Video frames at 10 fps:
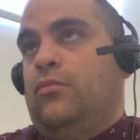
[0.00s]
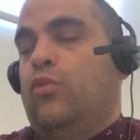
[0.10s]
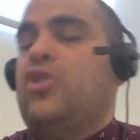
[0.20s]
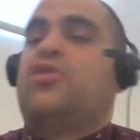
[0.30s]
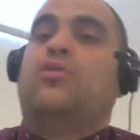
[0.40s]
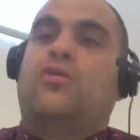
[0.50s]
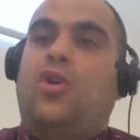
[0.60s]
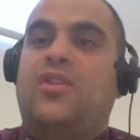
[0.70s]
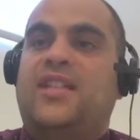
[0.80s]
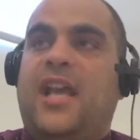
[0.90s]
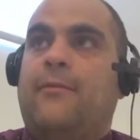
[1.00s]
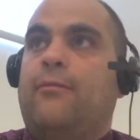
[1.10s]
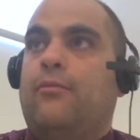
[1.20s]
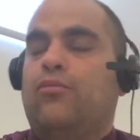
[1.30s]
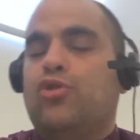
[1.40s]
What sort of content
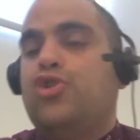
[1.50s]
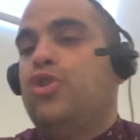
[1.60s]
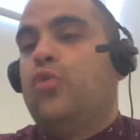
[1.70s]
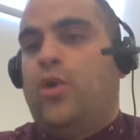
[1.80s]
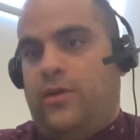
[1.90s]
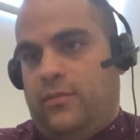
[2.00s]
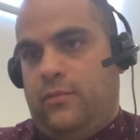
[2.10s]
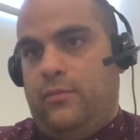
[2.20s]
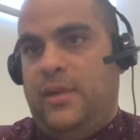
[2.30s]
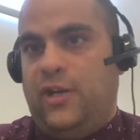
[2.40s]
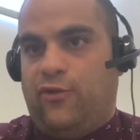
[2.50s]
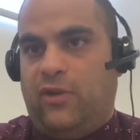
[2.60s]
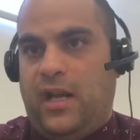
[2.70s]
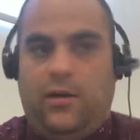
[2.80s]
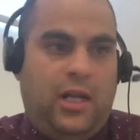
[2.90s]
would you want me to create?